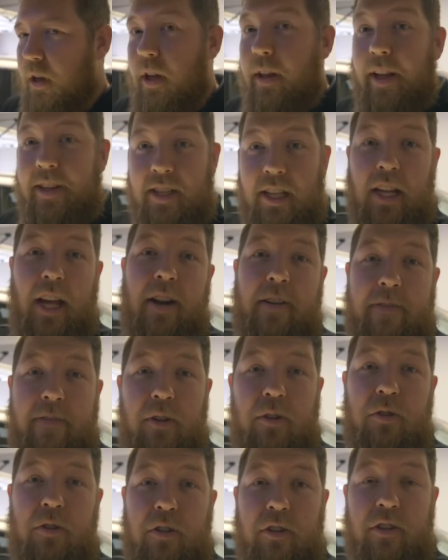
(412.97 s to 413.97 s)
That's a lot of
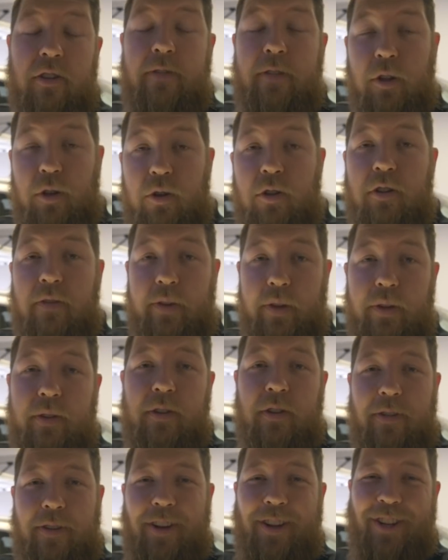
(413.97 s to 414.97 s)
filters. Filters,
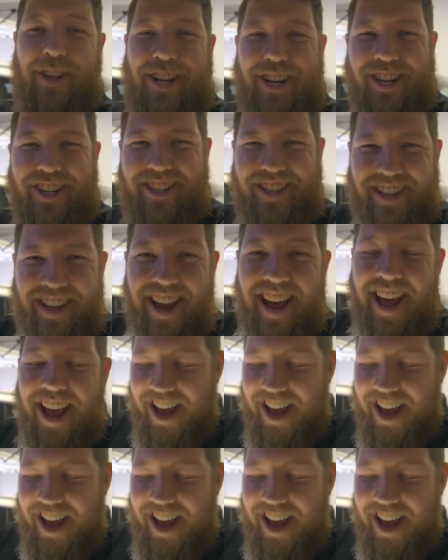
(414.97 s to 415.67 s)
filters, filters.